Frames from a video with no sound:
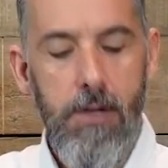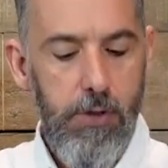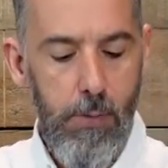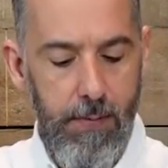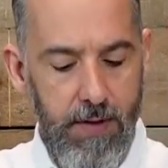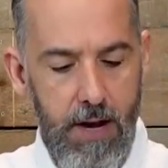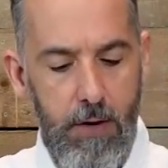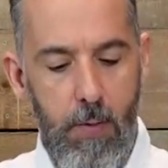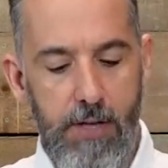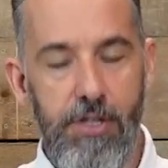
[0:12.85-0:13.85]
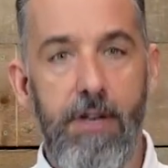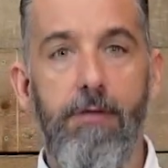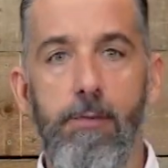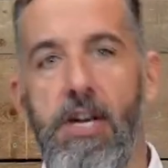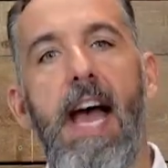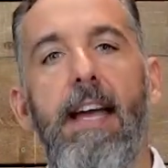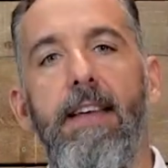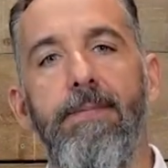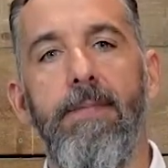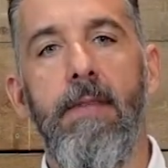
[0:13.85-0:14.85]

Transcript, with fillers: So we've got a question from Jack.